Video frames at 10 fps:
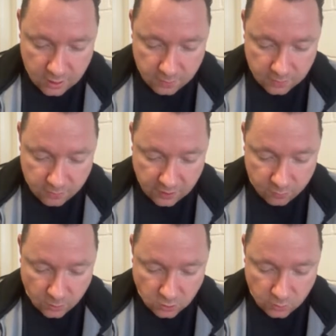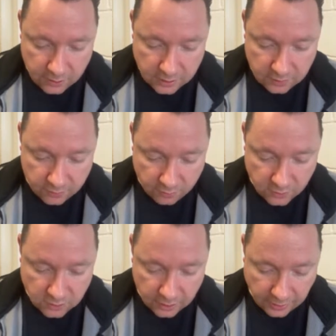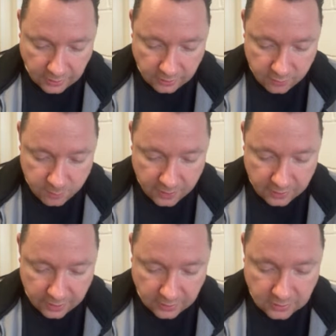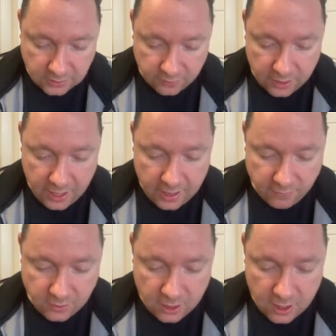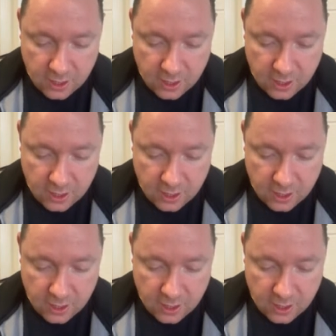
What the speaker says: But then once we get to the other side, the pink line's to the left,